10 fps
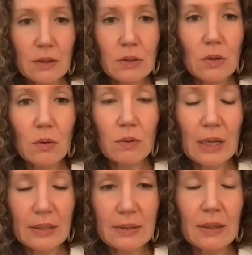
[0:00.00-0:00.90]
So
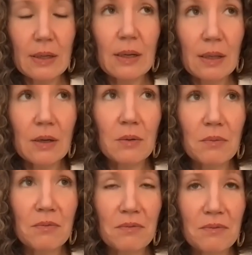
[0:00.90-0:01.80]
that's another
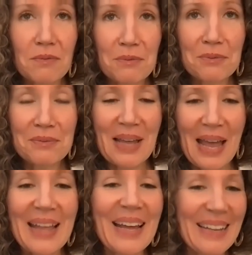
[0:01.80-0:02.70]

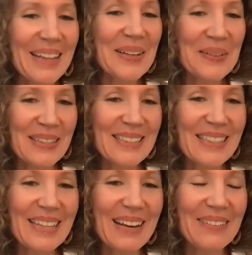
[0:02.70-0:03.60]

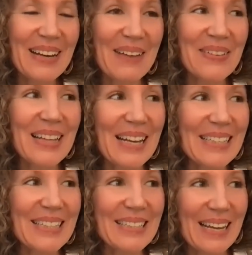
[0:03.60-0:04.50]
question that I would have a lot
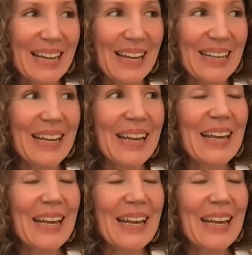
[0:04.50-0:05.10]
to say on.